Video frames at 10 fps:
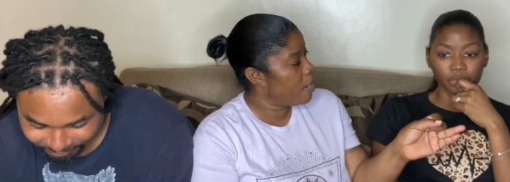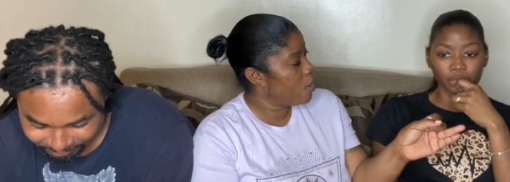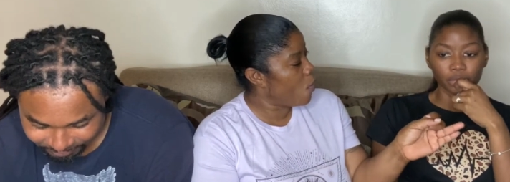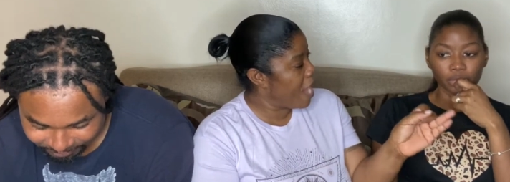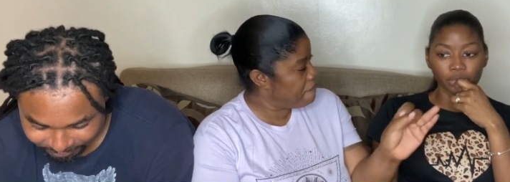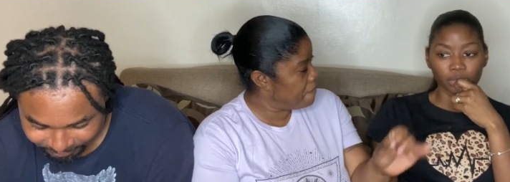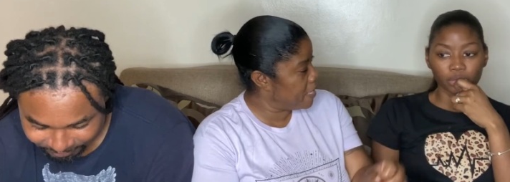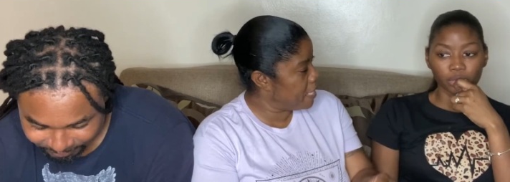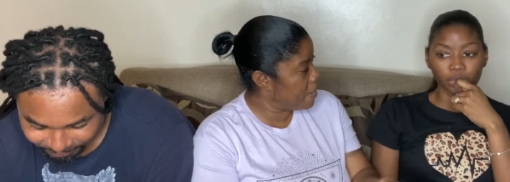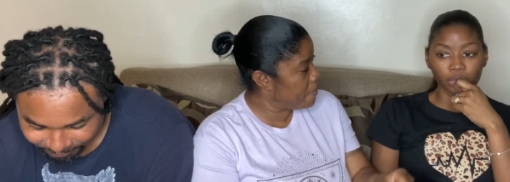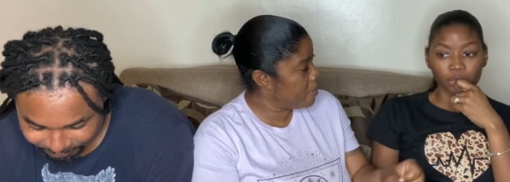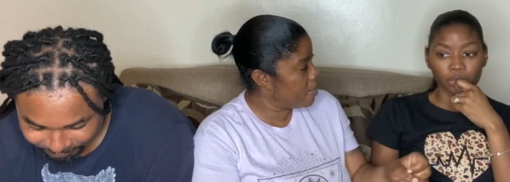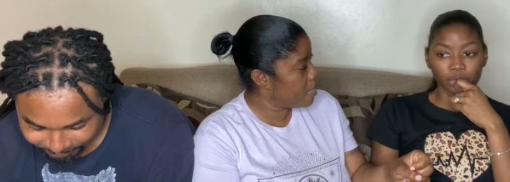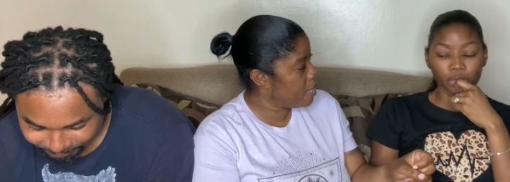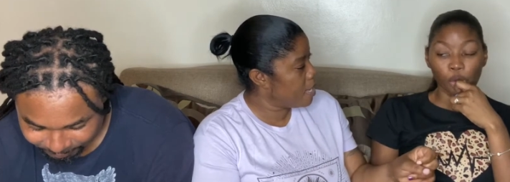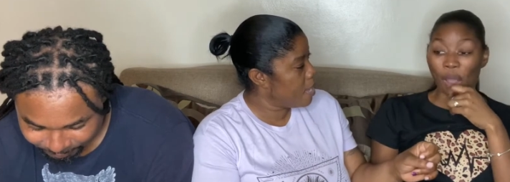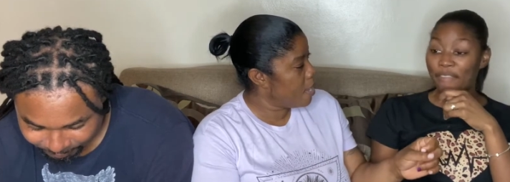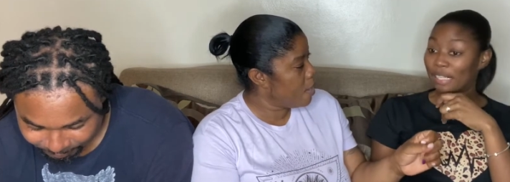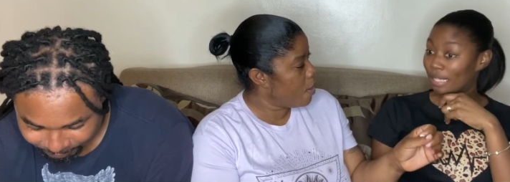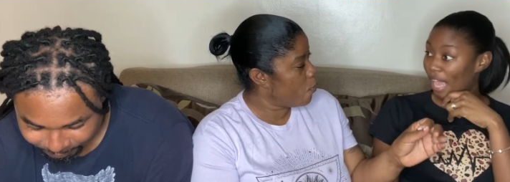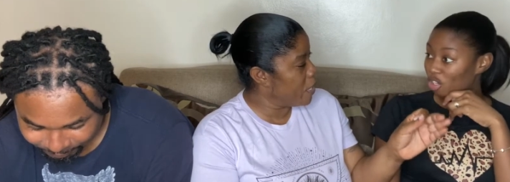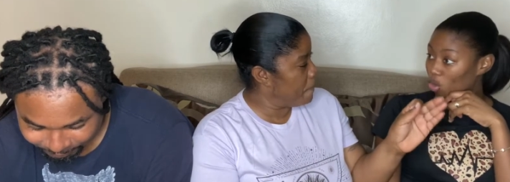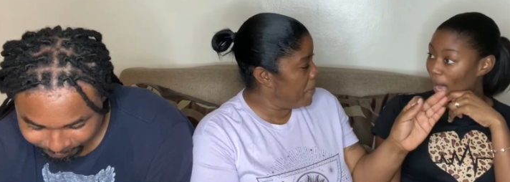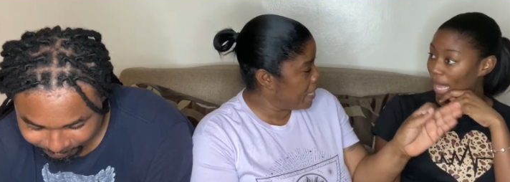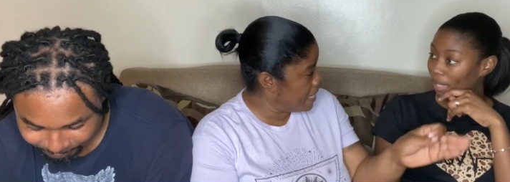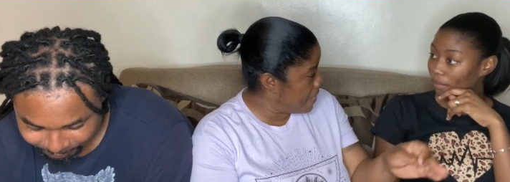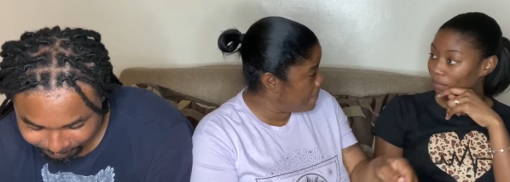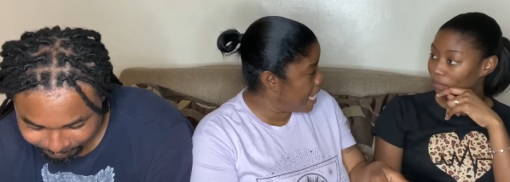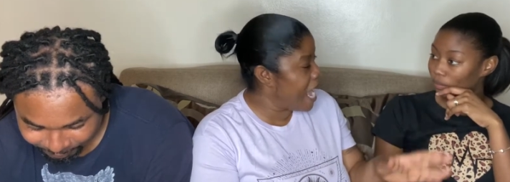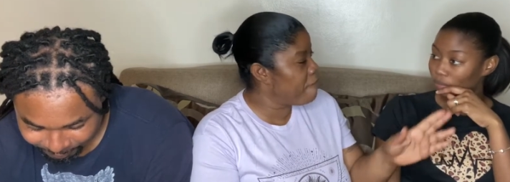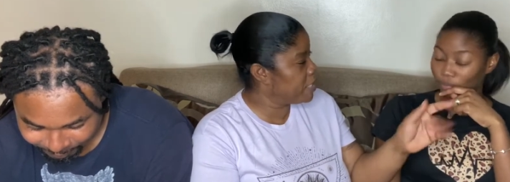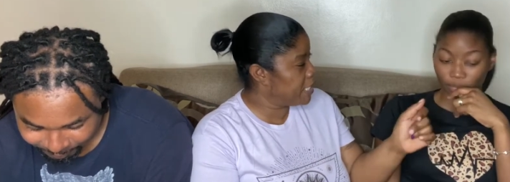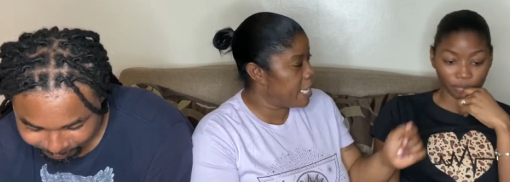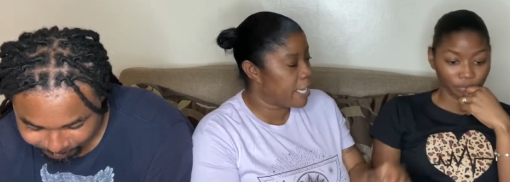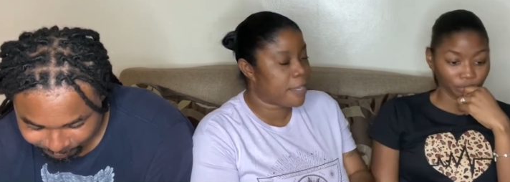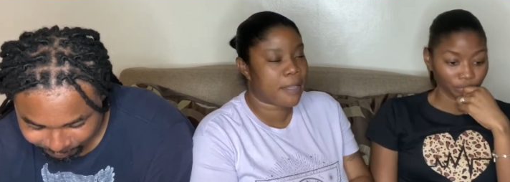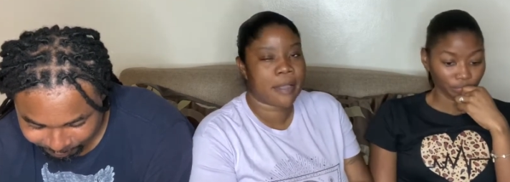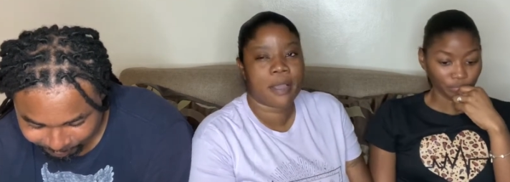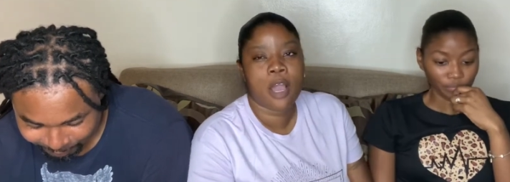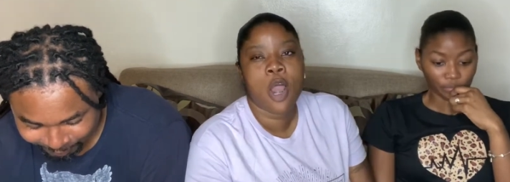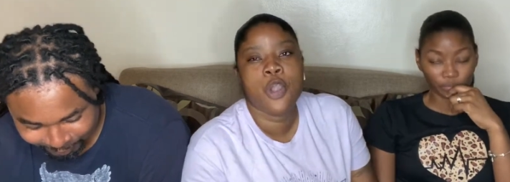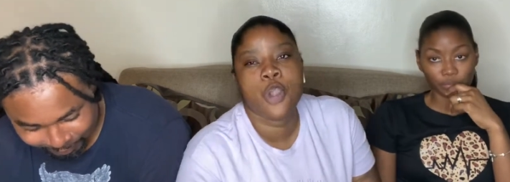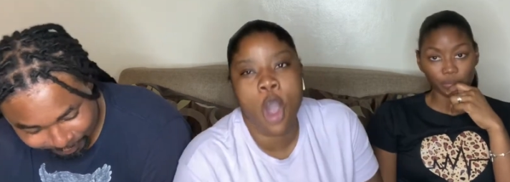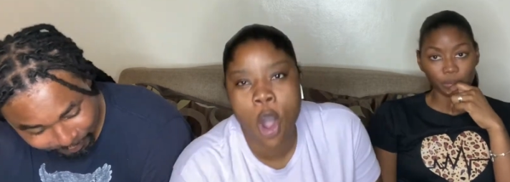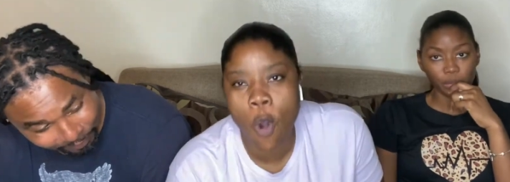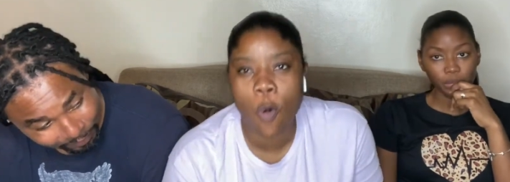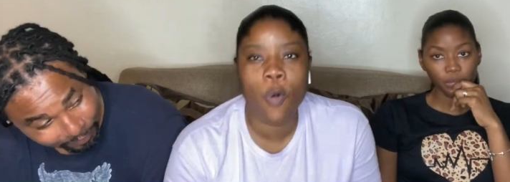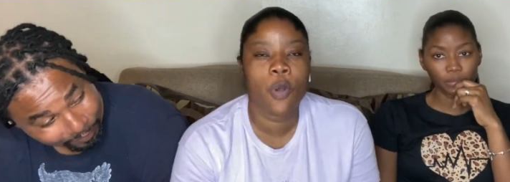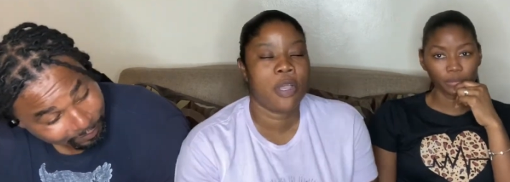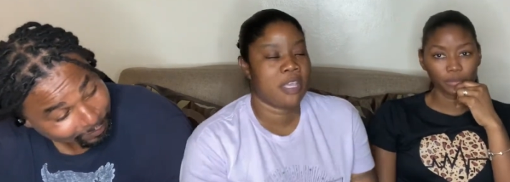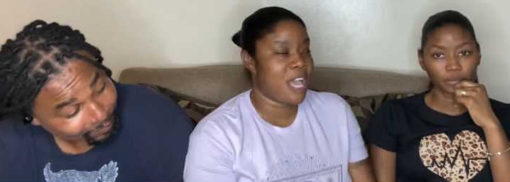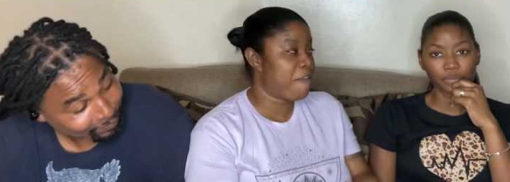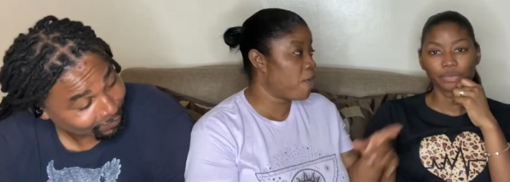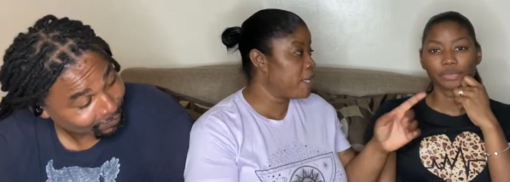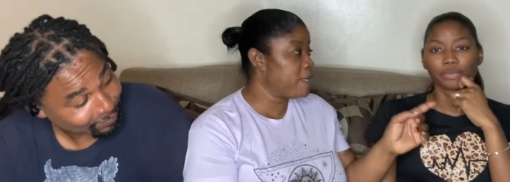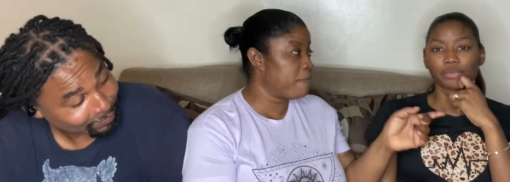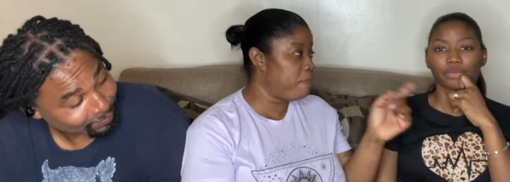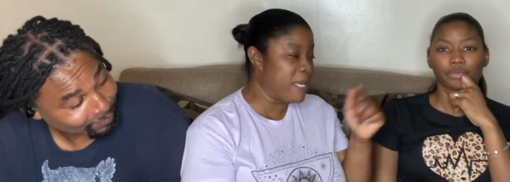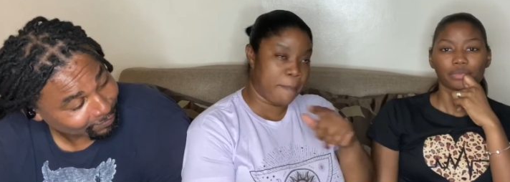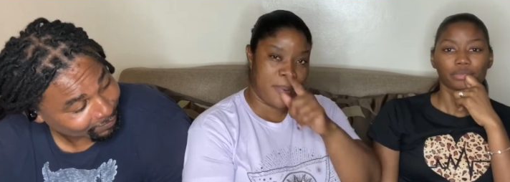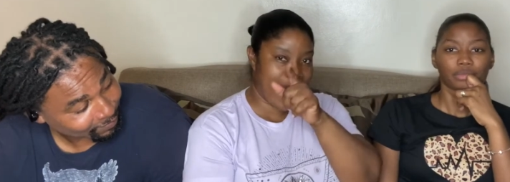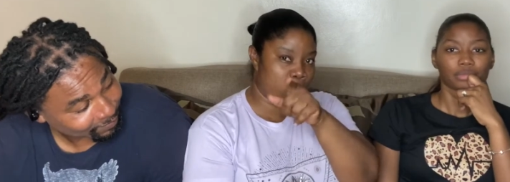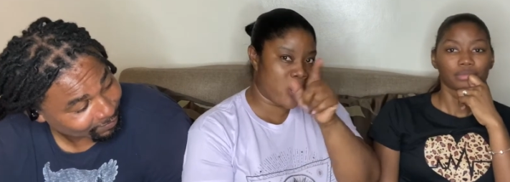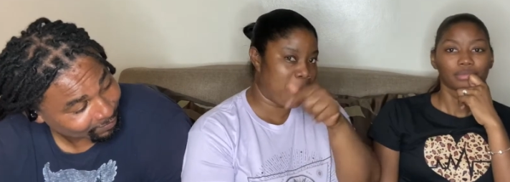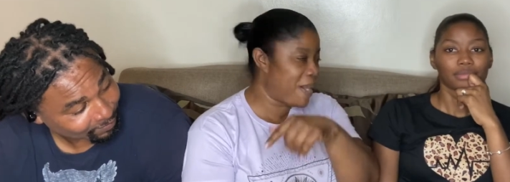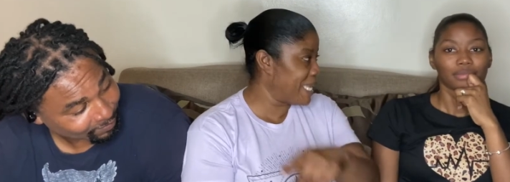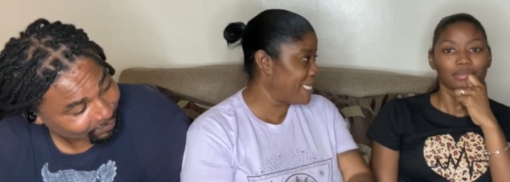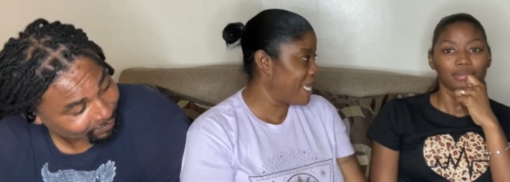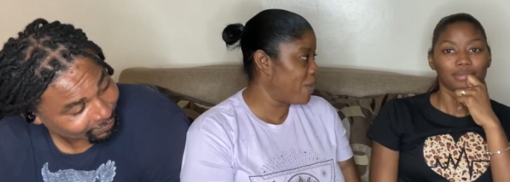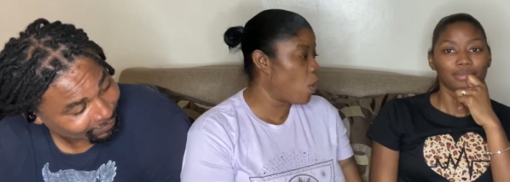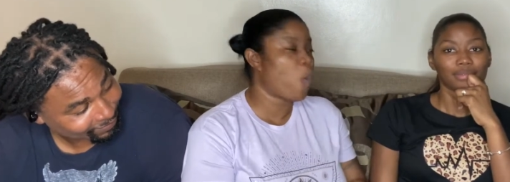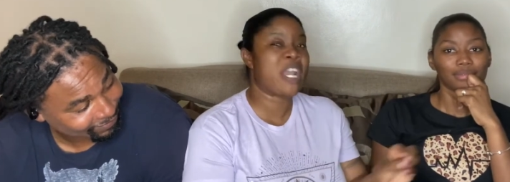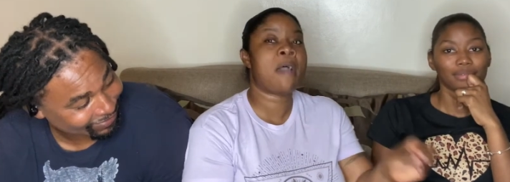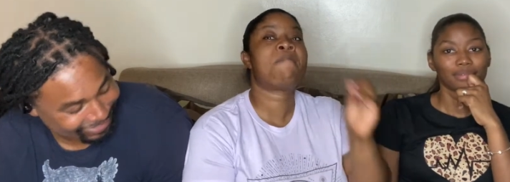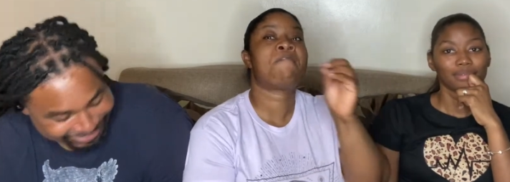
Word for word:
Speaker 1: wife in him. Wife is scheduled. they pick them everything. No, you have to go black out the party, you know. When they